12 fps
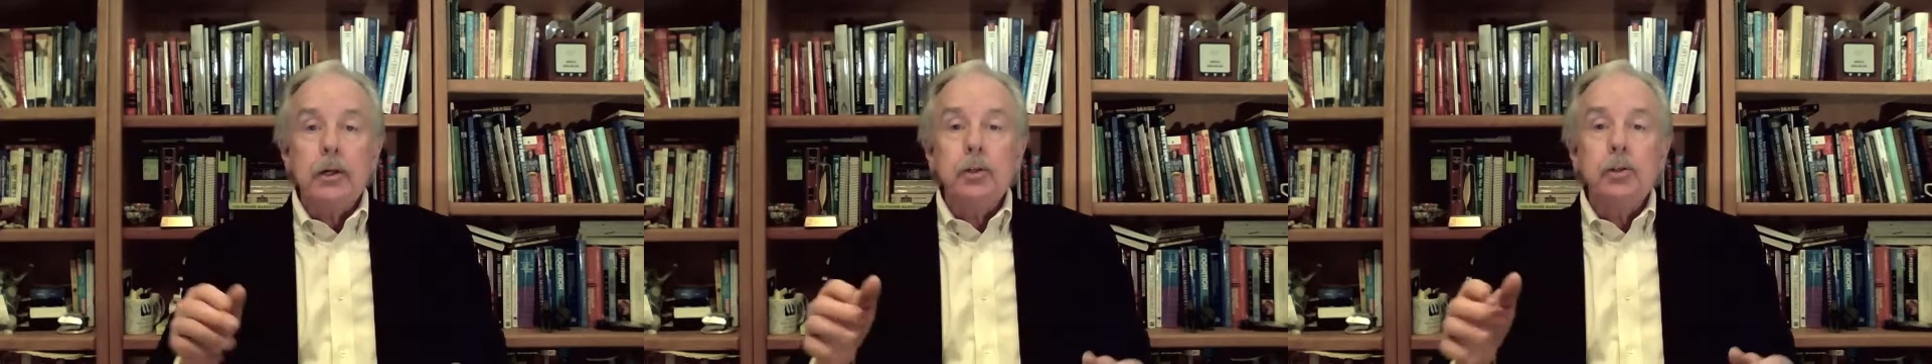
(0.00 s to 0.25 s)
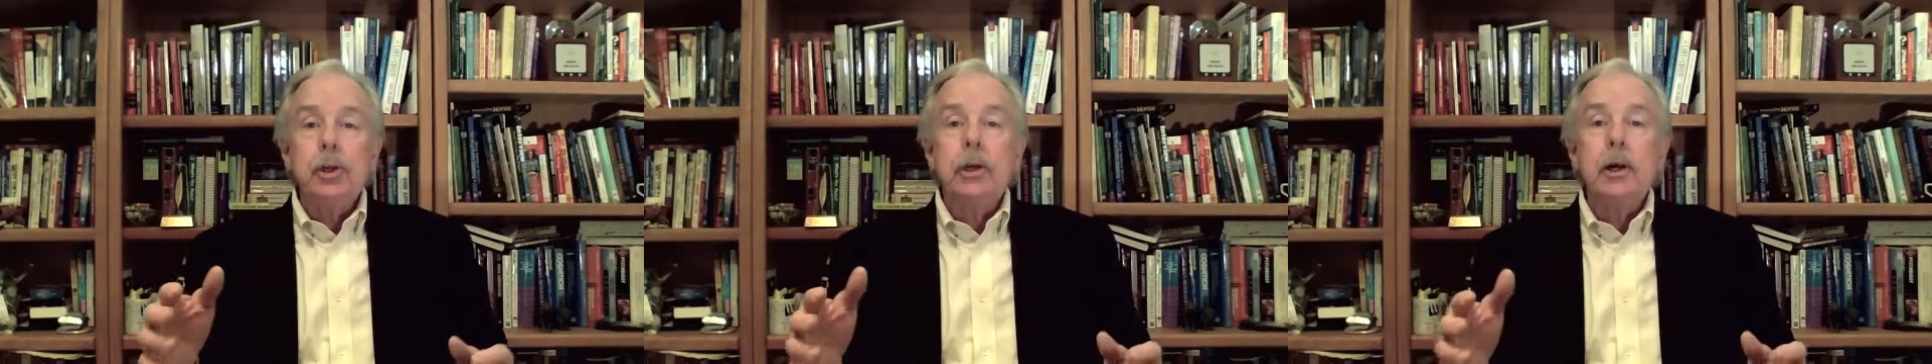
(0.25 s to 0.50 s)

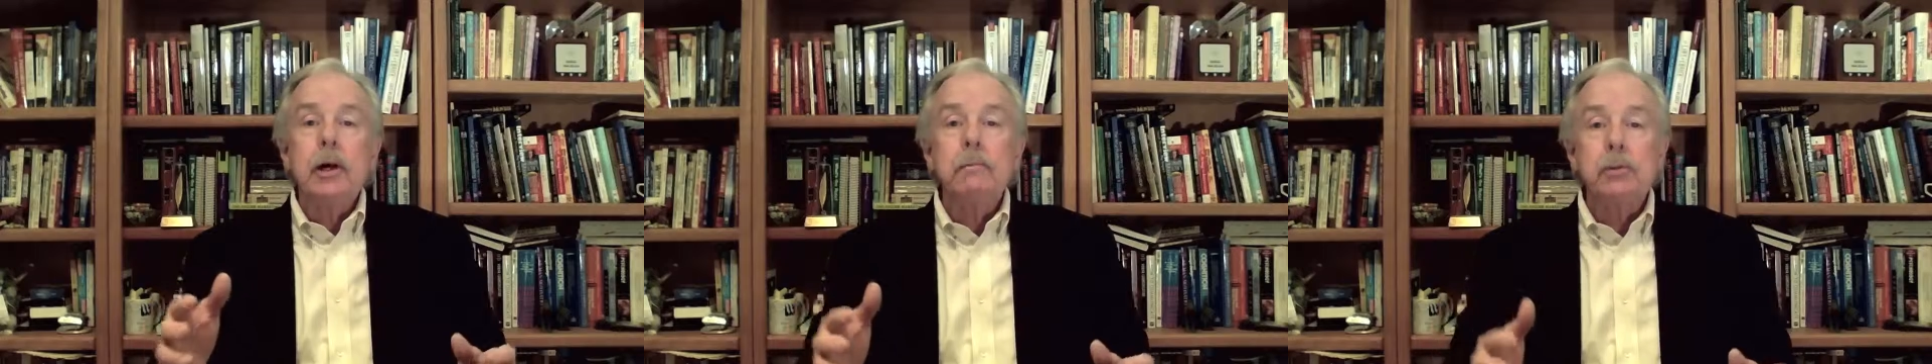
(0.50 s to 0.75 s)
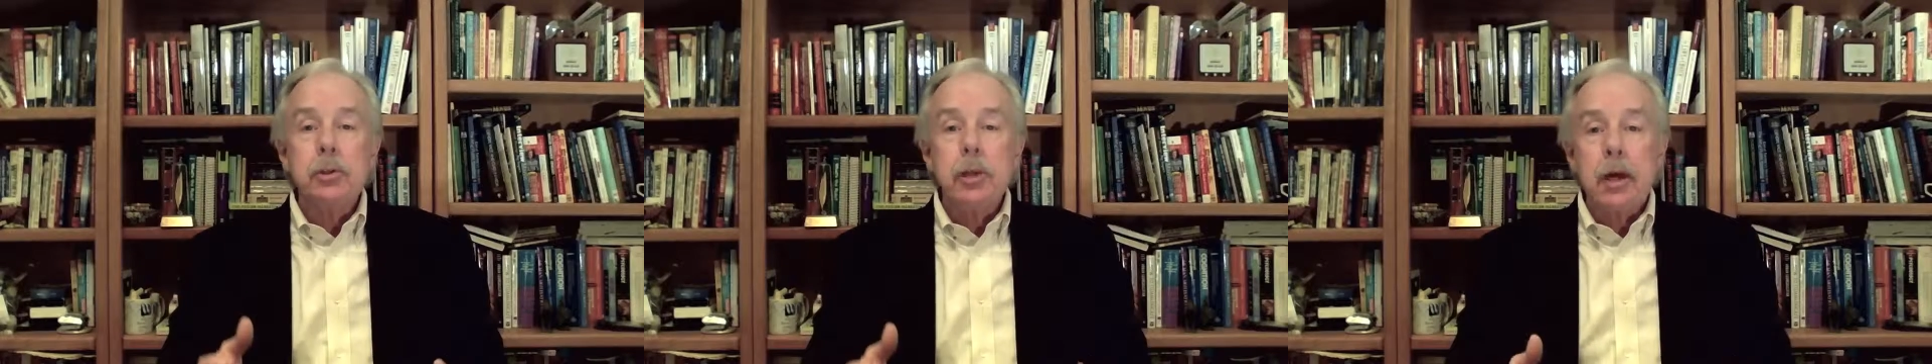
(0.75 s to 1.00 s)
She
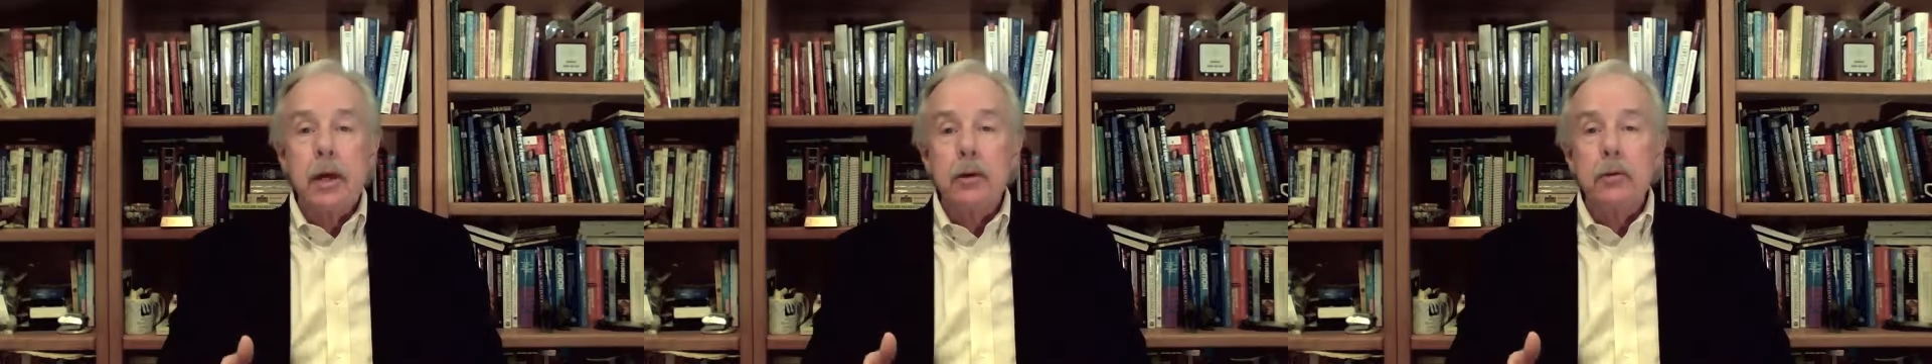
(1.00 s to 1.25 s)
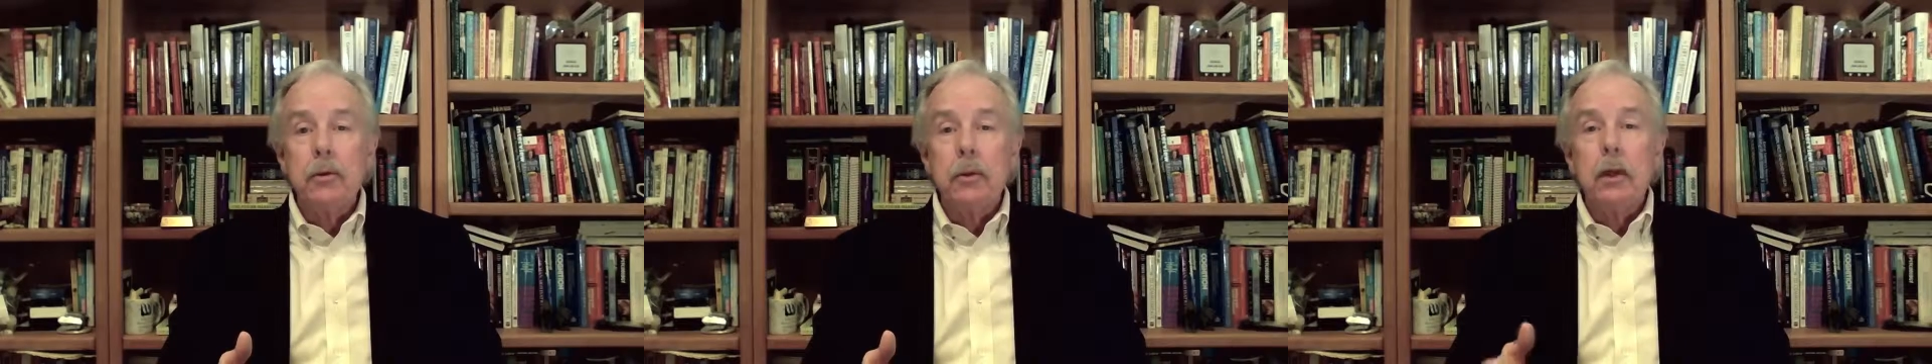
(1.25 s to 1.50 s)
comes
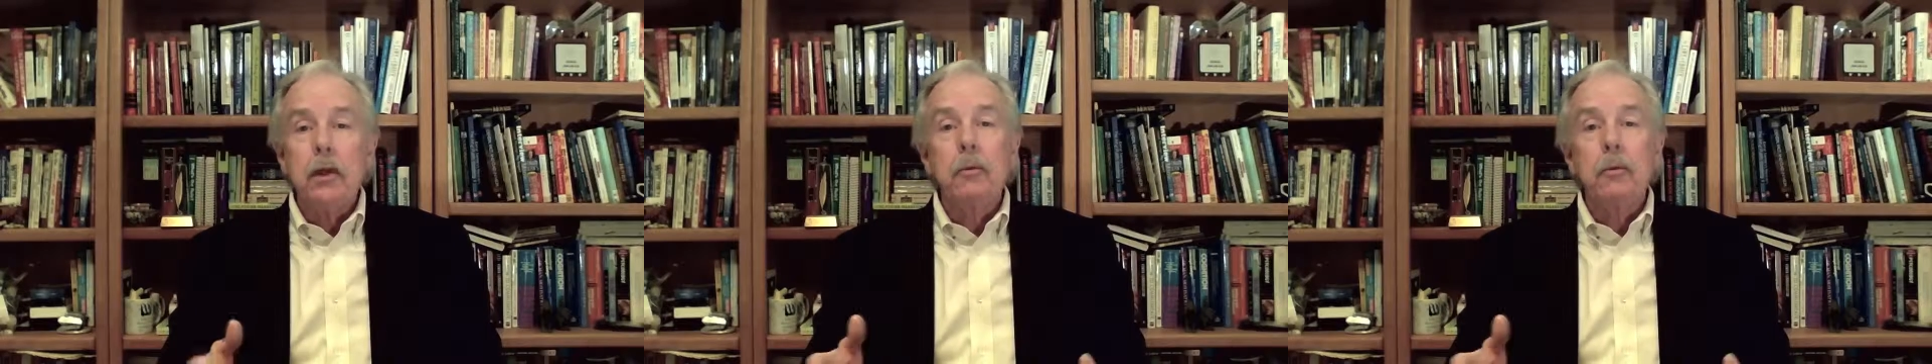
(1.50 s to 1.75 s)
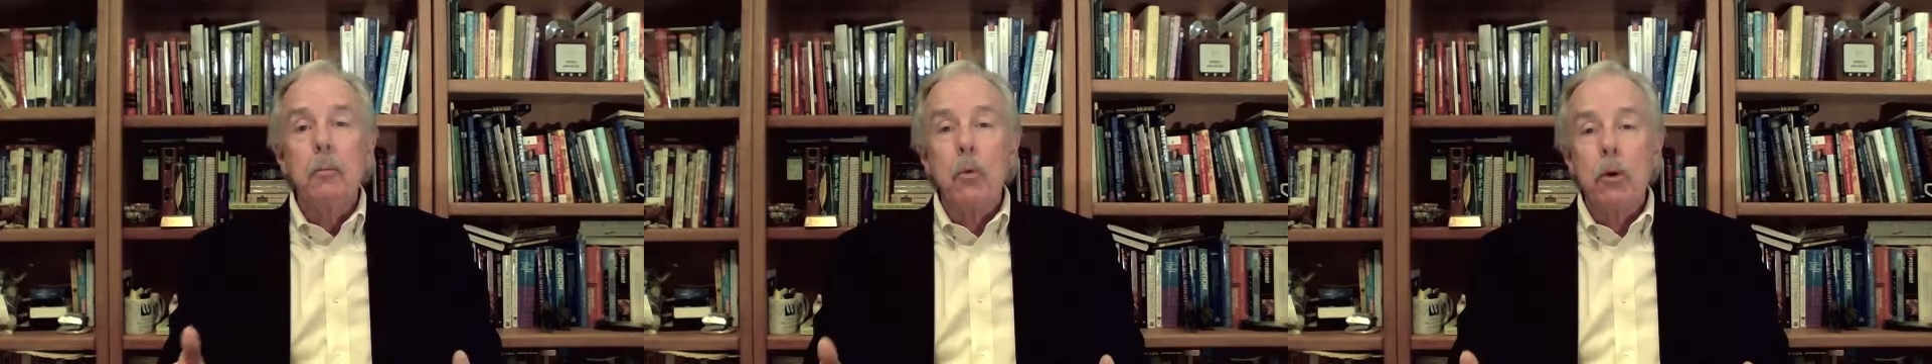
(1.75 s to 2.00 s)
down the
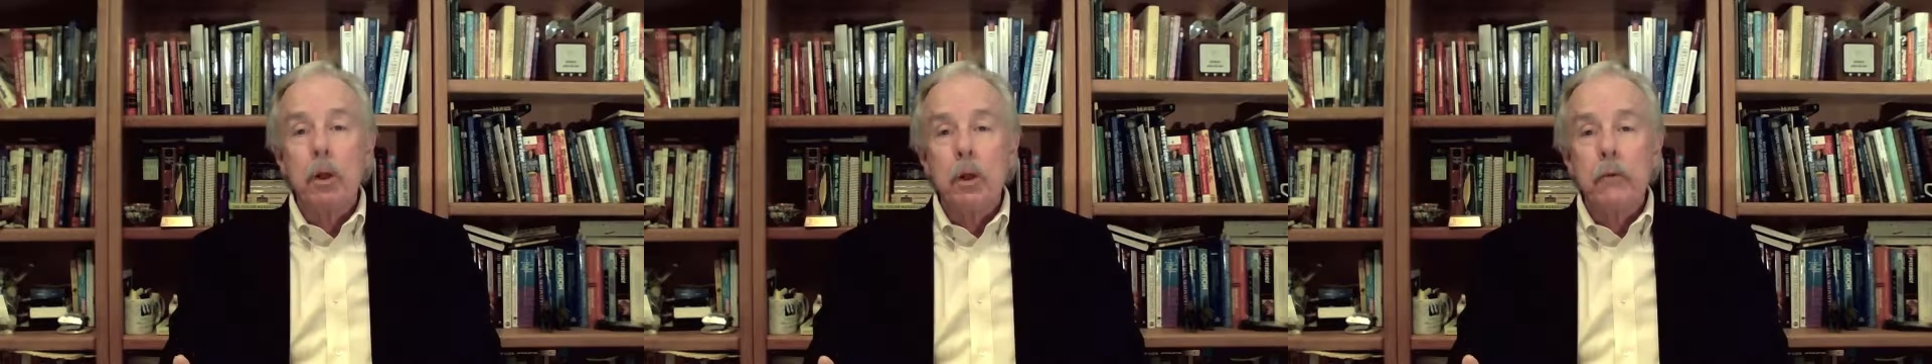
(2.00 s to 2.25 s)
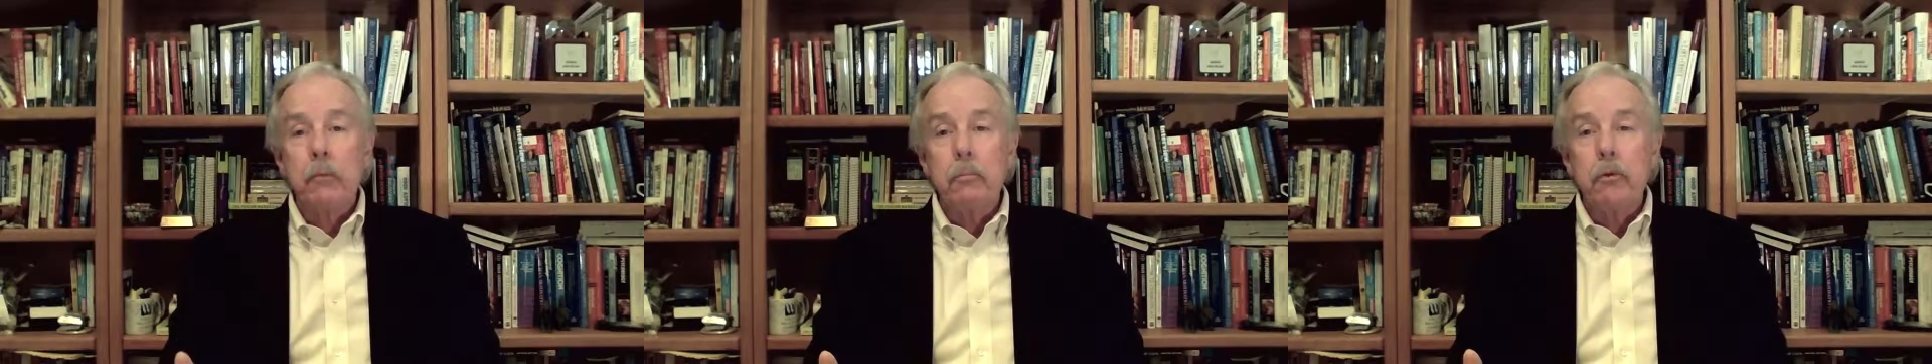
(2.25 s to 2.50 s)
morning
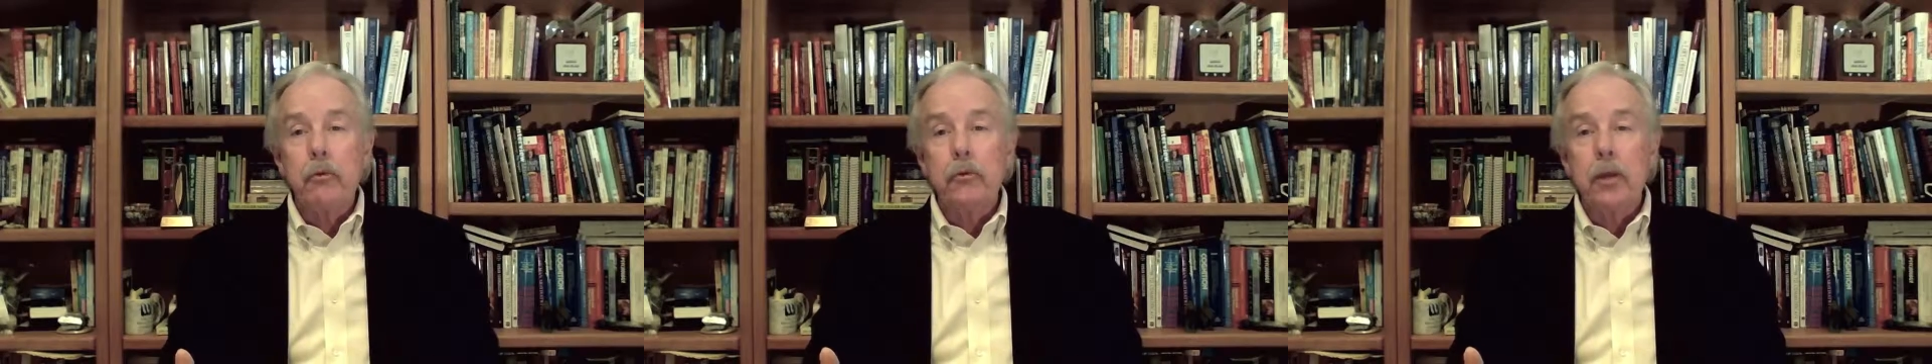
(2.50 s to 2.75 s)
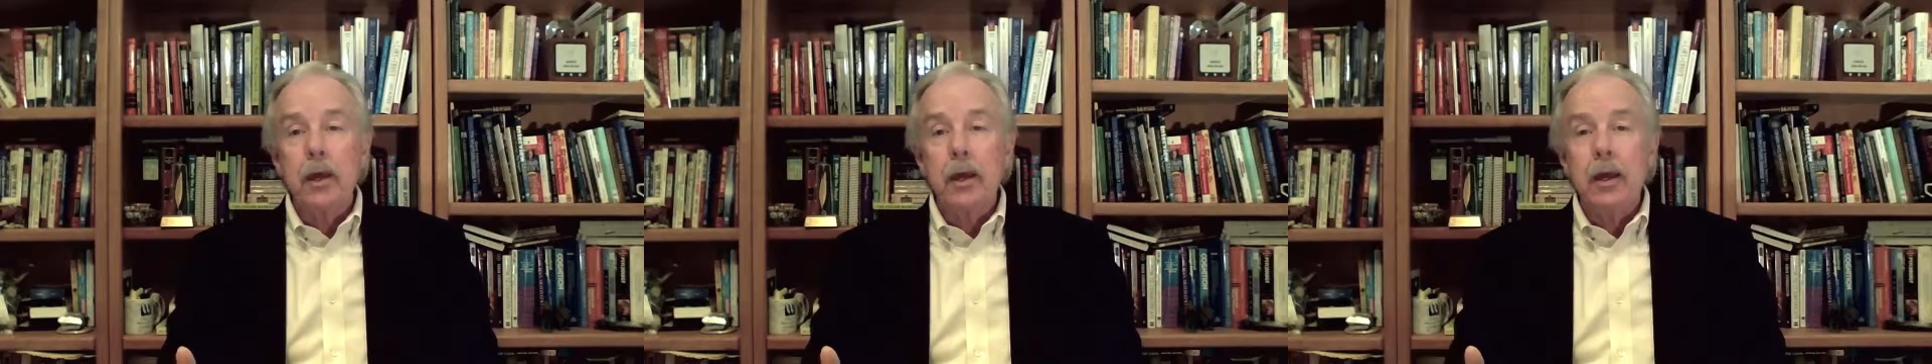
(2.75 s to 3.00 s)
of her
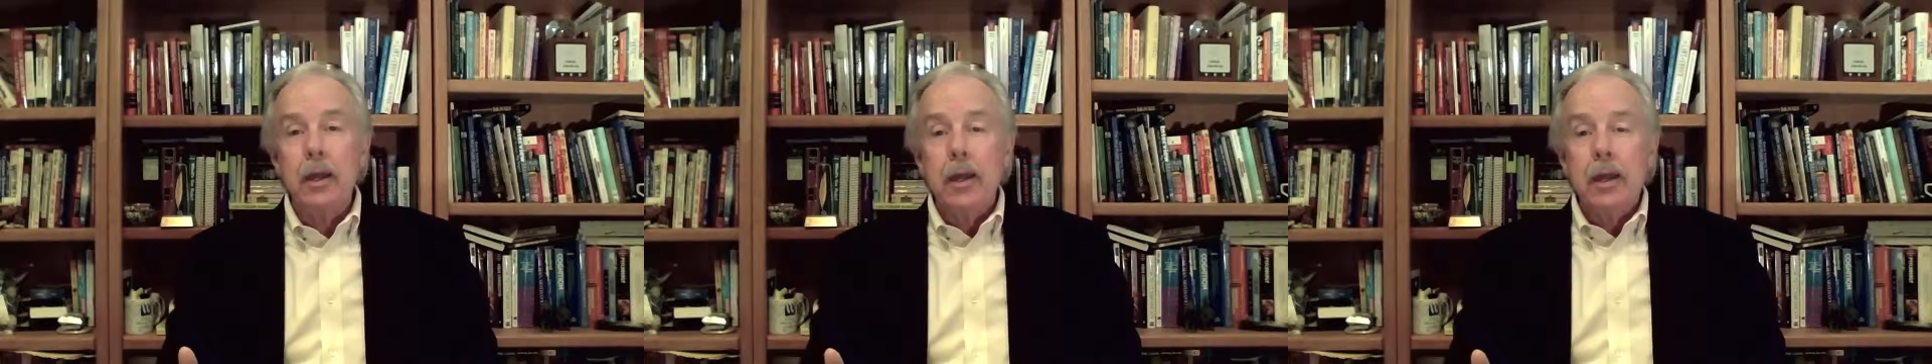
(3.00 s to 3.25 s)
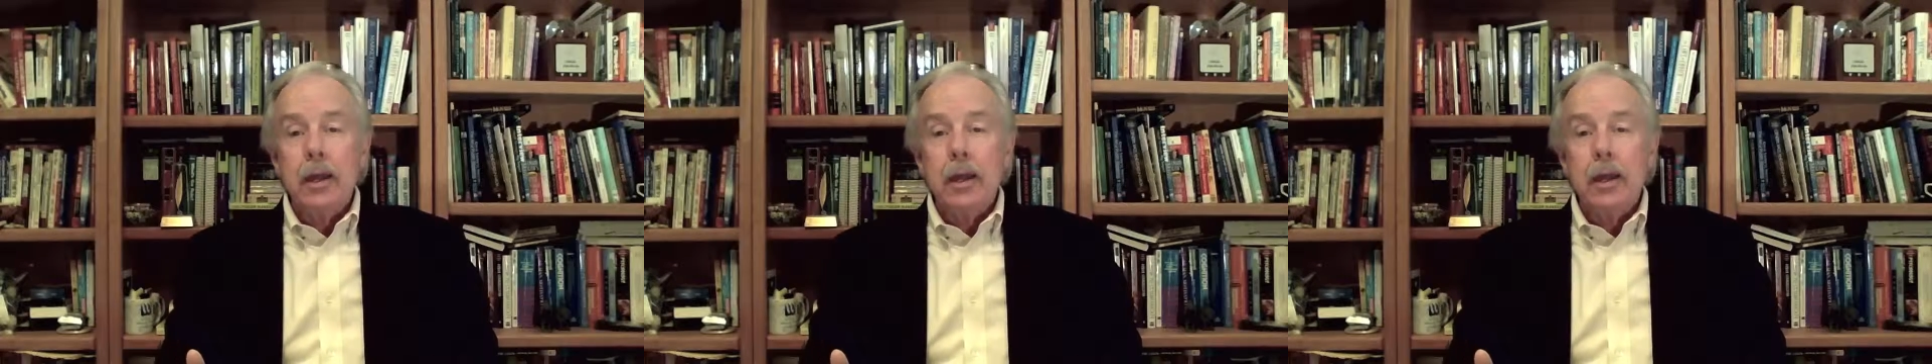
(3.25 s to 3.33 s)
birthday.